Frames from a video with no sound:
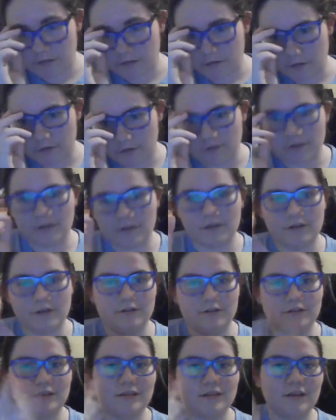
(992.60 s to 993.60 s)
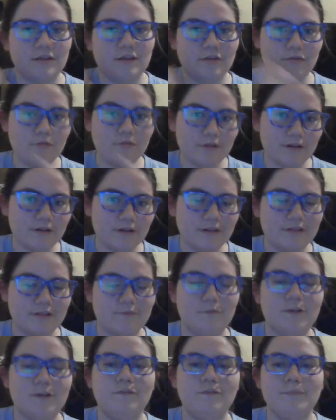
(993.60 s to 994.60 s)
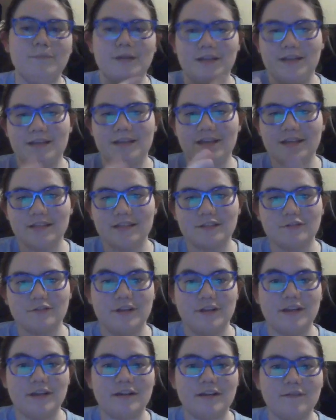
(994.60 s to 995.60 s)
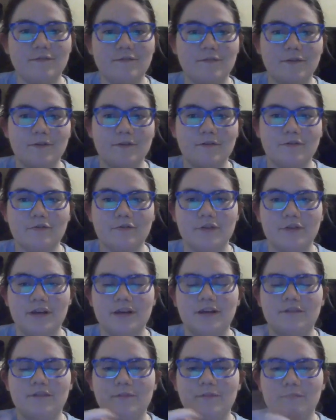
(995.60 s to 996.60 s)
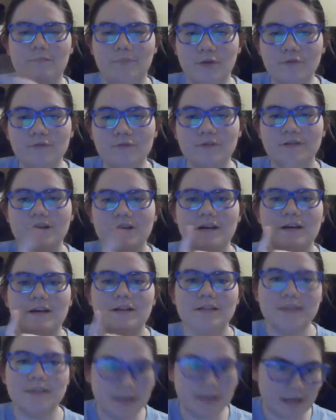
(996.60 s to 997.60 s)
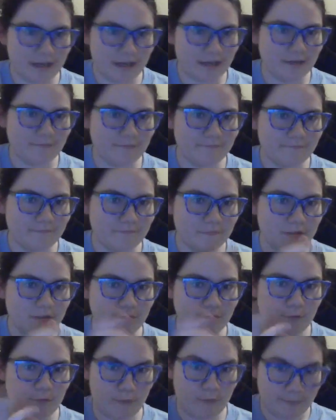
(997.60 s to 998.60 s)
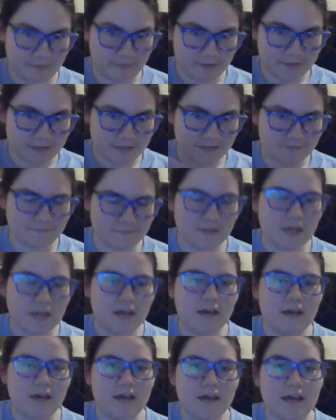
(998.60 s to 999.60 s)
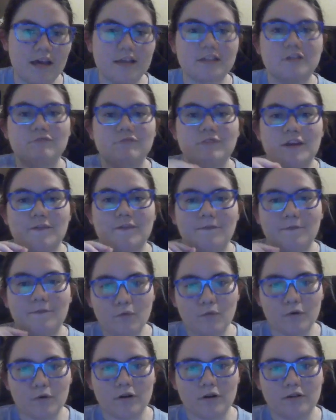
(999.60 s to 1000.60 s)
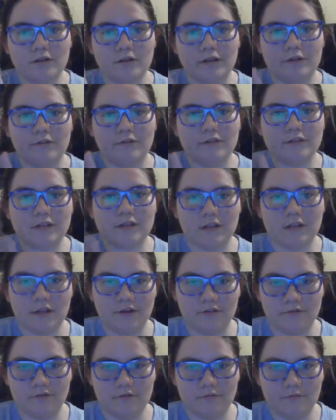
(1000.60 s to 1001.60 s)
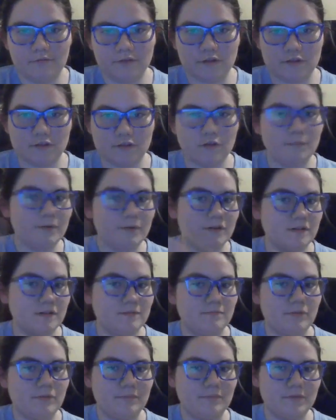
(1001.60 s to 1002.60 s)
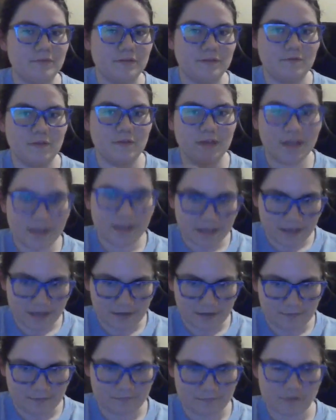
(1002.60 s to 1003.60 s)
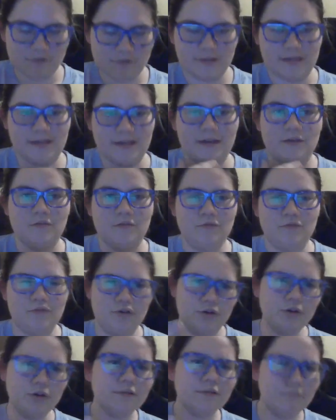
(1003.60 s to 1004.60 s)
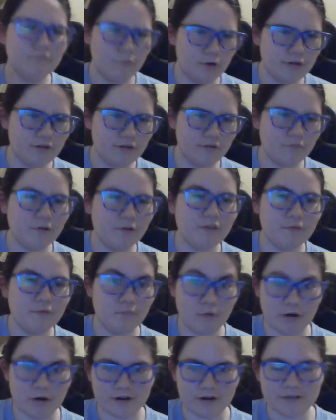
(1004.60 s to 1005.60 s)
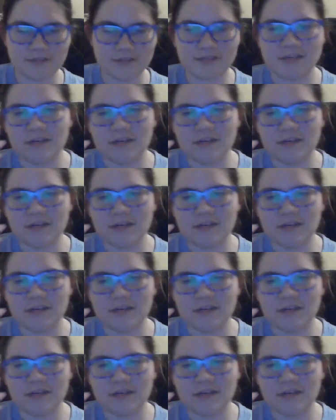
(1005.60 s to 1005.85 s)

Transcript: Logan learns that Laura is one of many kids created from mutant DNA to be weapons. X-24, Logan's clone with the sole purpose of killing him, so like the good one, the one that worked,